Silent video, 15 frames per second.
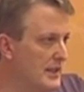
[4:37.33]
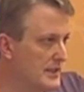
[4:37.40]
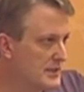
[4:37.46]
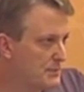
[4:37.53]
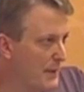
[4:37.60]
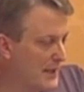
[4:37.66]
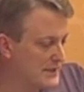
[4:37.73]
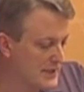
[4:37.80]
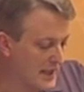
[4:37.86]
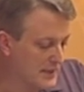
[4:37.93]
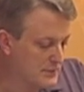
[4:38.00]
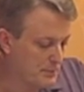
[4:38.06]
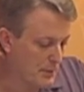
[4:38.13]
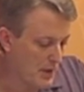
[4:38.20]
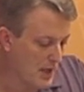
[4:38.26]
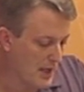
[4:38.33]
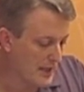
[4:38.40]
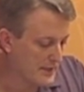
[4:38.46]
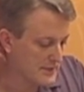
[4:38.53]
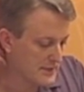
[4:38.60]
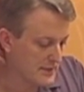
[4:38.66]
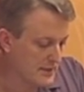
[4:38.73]
SpaceX
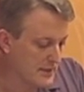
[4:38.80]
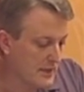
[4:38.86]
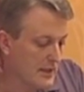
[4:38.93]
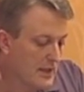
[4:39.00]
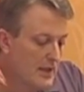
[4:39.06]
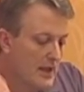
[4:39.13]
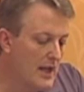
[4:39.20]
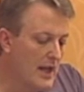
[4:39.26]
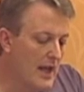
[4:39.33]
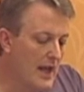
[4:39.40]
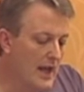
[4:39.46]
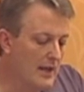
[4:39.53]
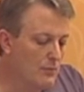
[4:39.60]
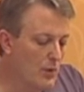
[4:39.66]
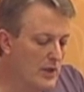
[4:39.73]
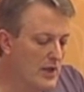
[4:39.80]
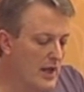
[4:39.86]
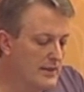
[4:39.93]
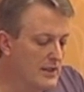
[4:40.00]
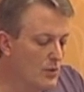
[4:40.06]
prize and, and whatnot.